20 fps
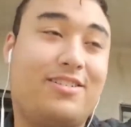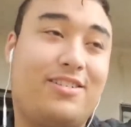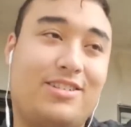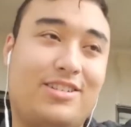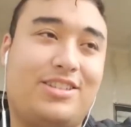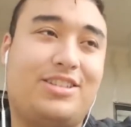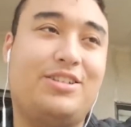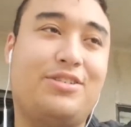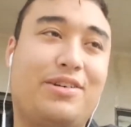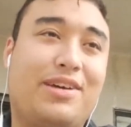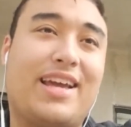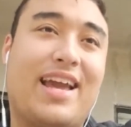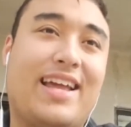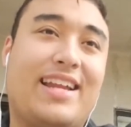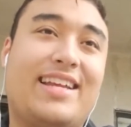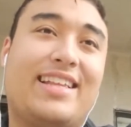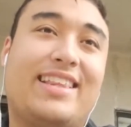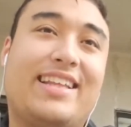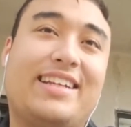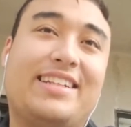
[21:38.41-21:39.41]
doing
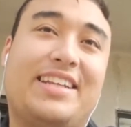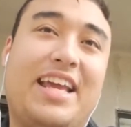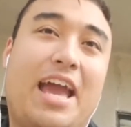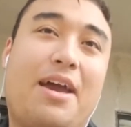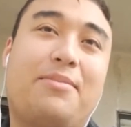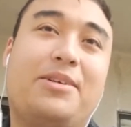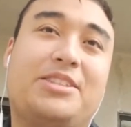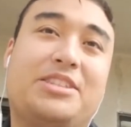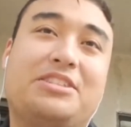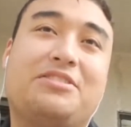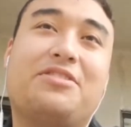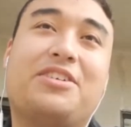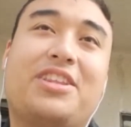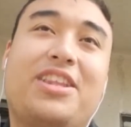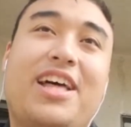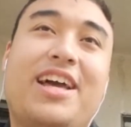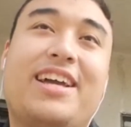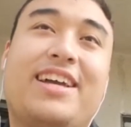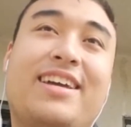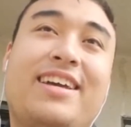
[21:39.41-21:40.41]
anything damaging with
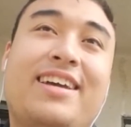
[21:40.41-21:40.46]
like,